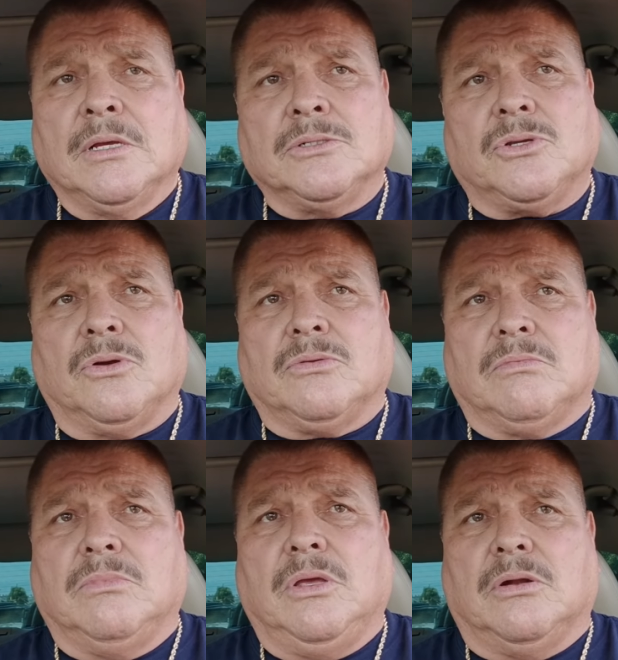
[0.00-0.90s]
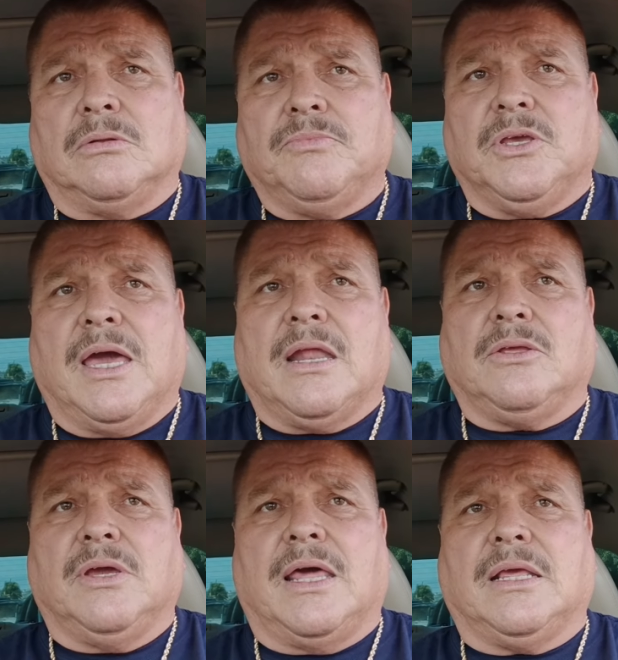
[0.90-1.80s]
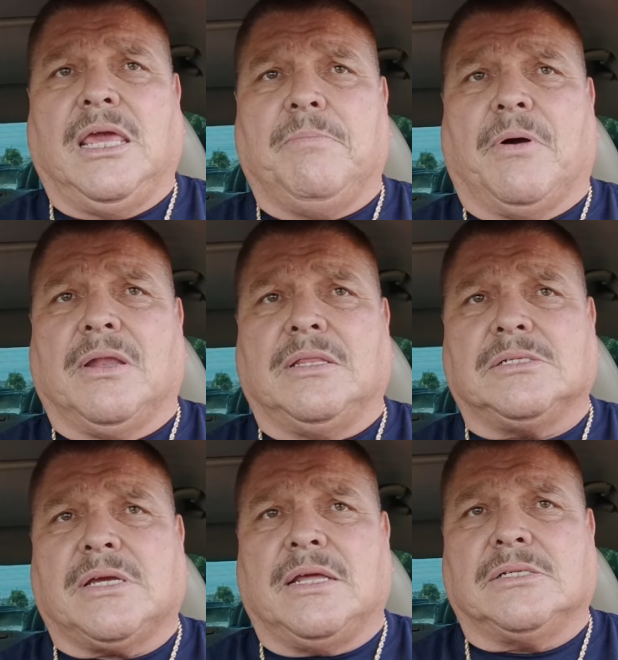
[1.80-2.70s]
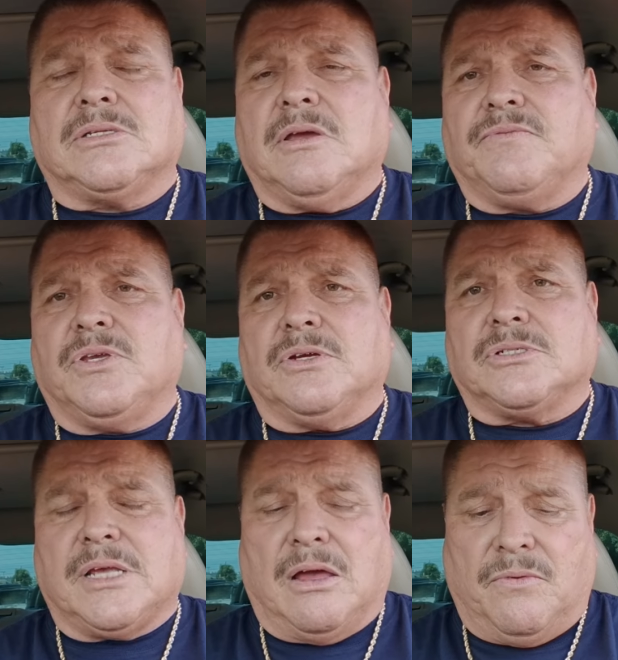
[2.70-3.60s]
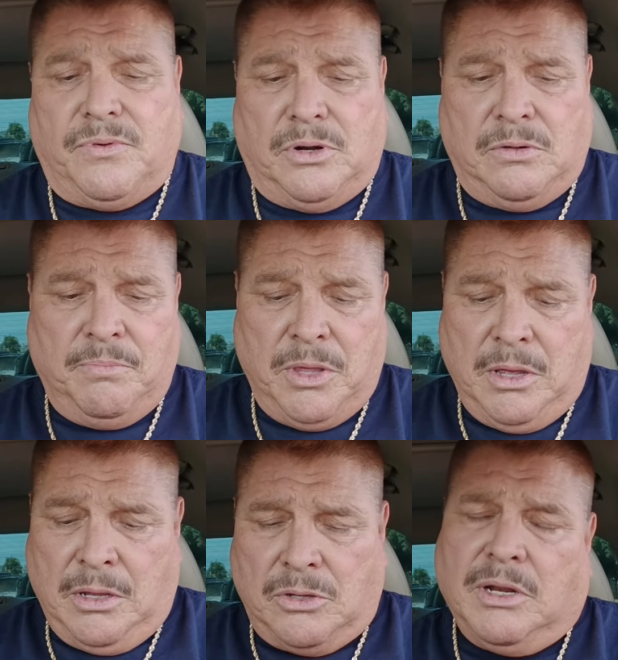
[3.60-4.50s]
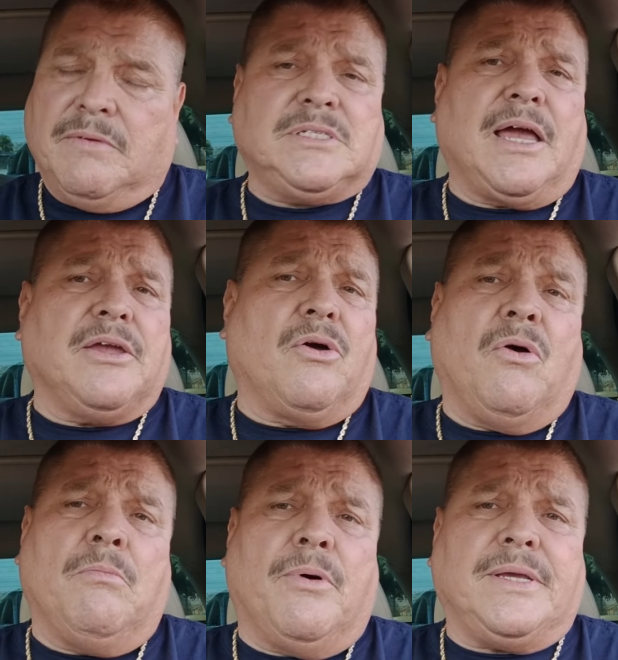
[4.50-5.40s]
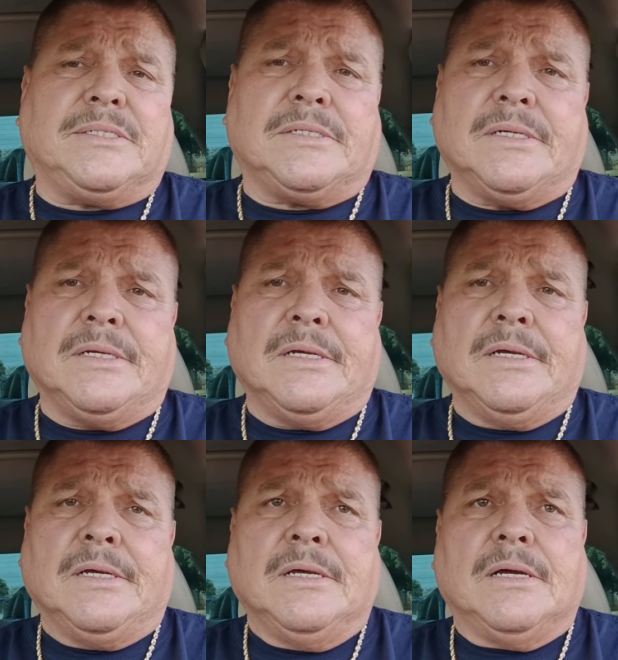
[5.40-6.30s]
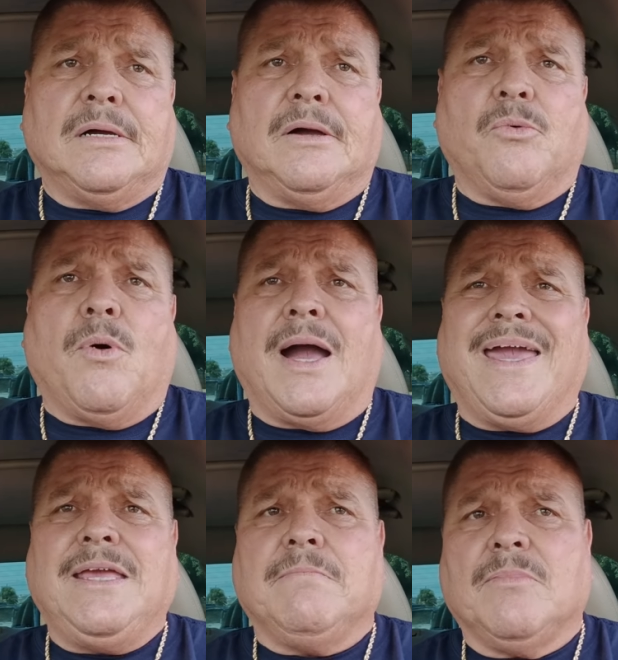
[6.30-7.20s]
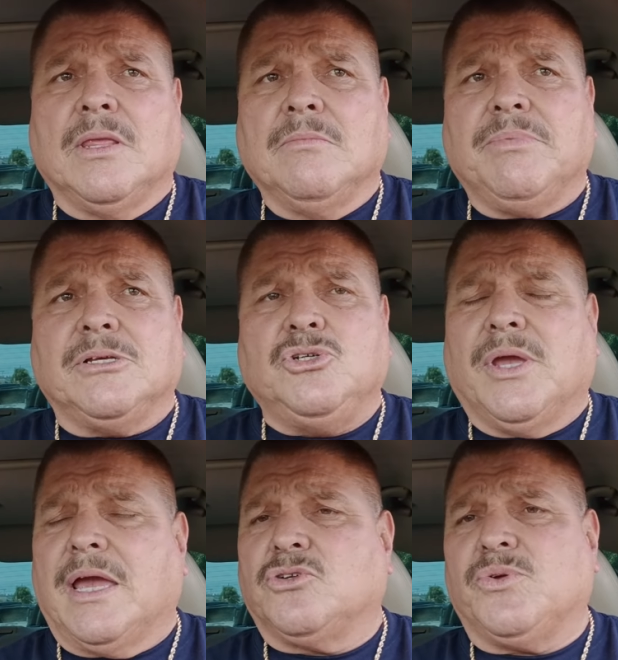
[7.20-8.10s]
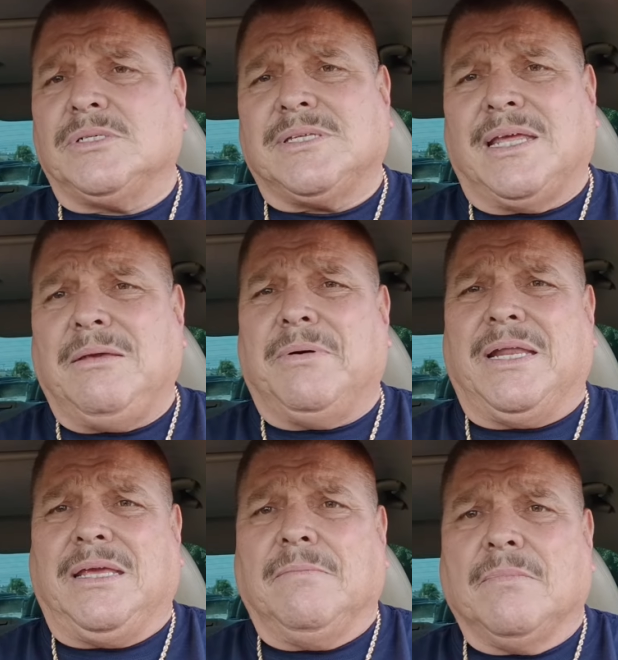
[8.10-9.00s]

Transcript: So, you know, you gotta you gotta keep all of this kind of stuff to yourself, you know. Don't even tell your homeboys. Uh, why? Because you can't trust anybody.